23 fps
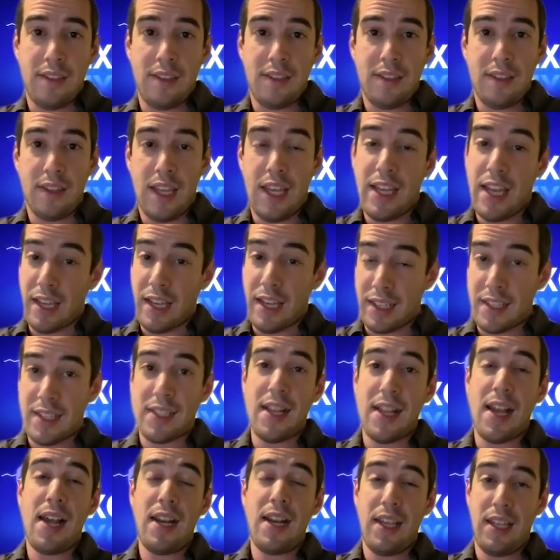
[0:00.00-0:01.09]
They
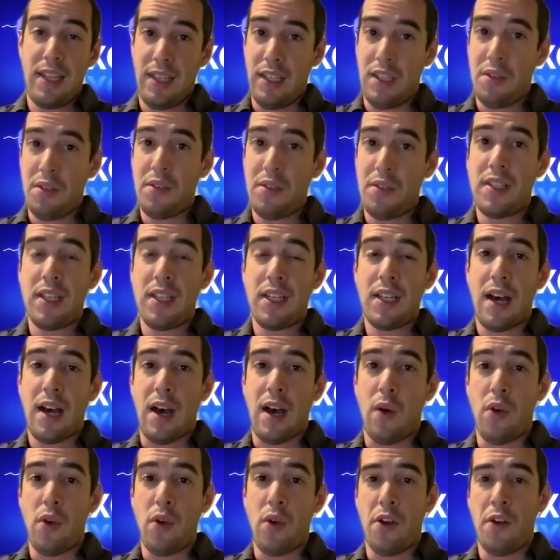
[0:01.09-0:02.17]
excel in using
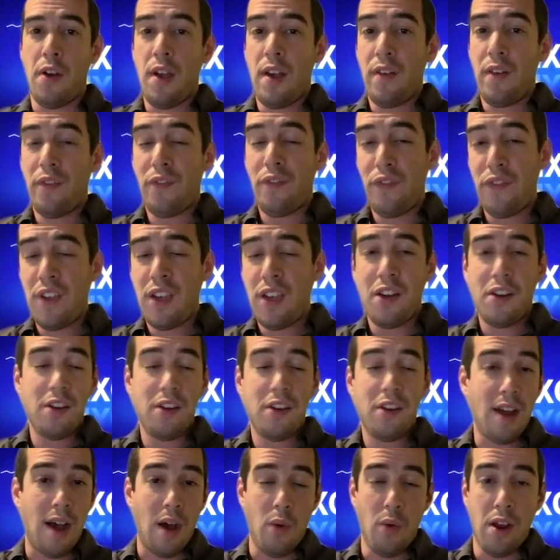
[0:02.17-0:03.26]
our fear,
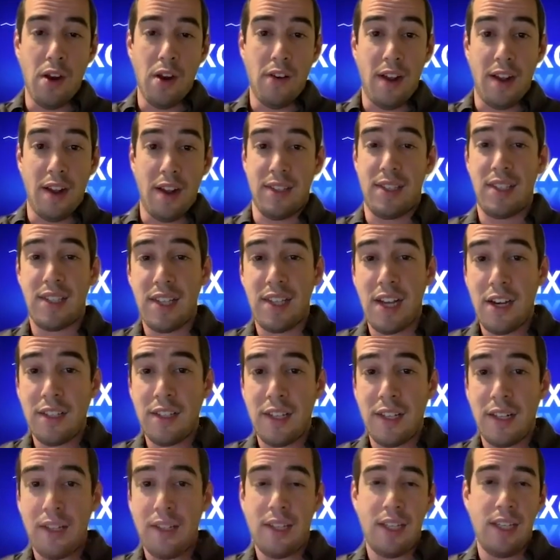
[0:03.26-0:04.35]
our
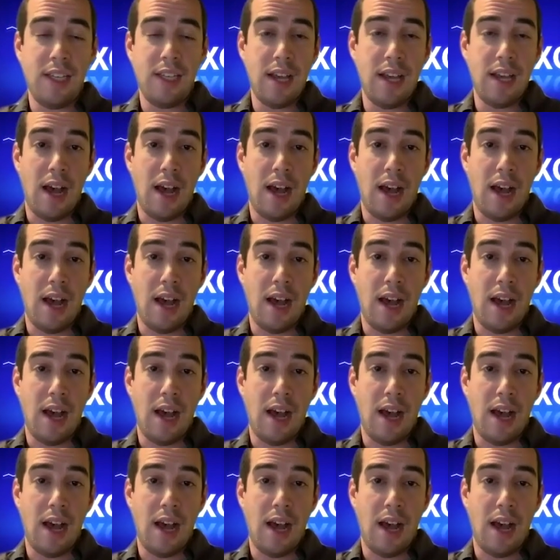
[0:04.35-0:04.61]
uncertainty,